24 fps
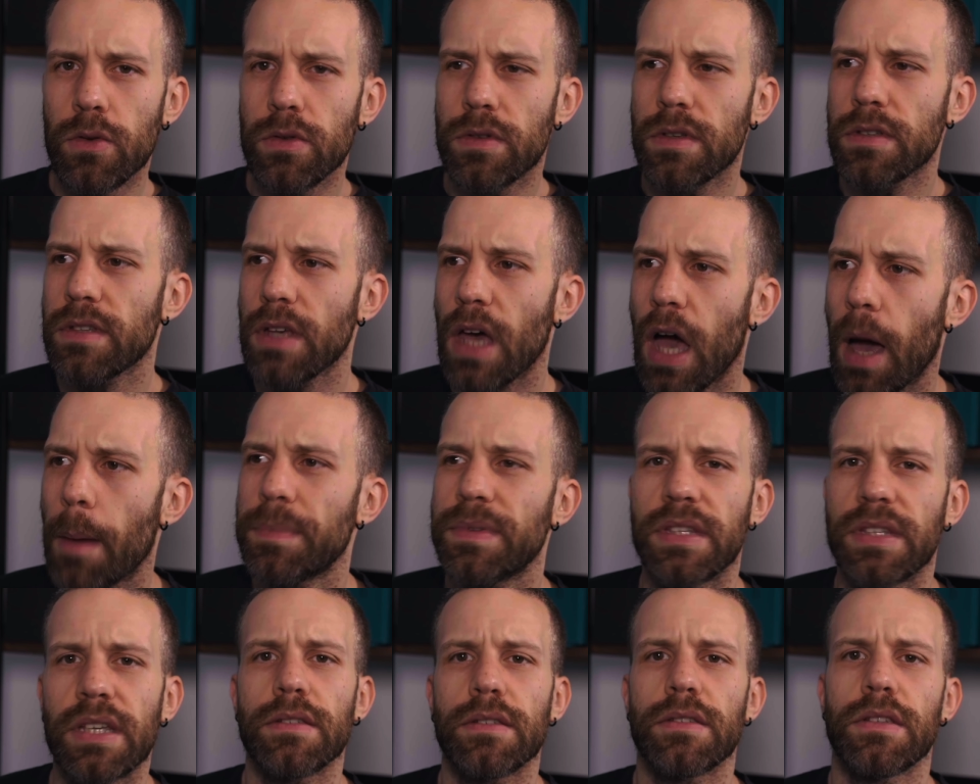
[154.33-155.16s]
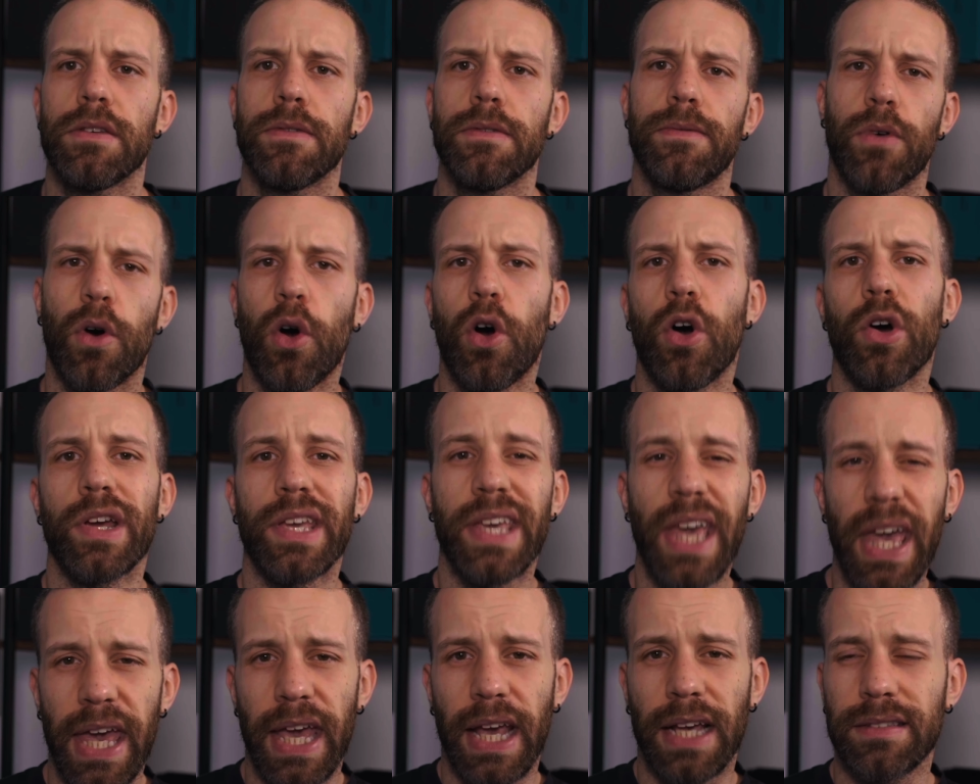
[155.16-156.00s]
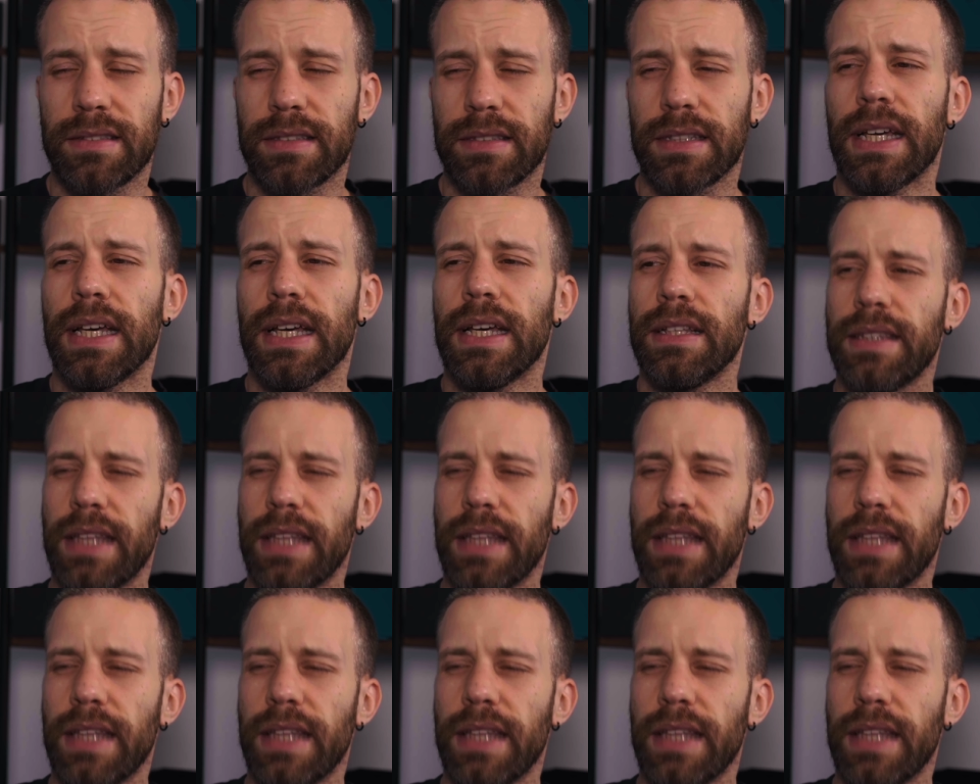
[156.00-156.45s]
uses up 64 gigs.